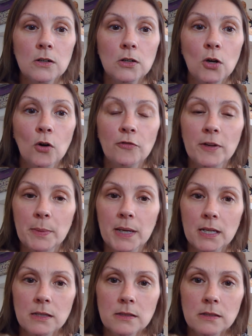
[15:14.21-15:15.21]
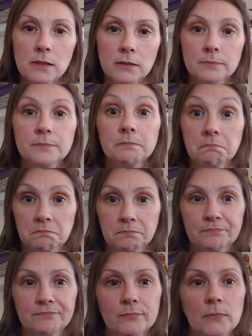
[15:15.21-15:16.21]
coffee beans.
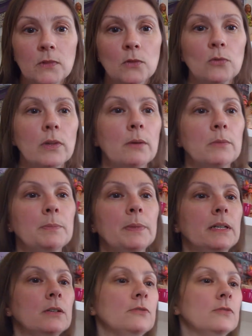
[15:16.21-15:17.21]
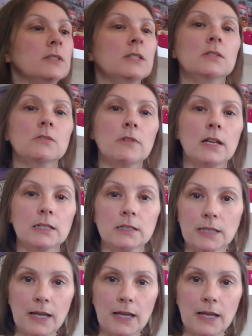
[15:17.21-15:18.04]
Thought that would be good for Cinderella's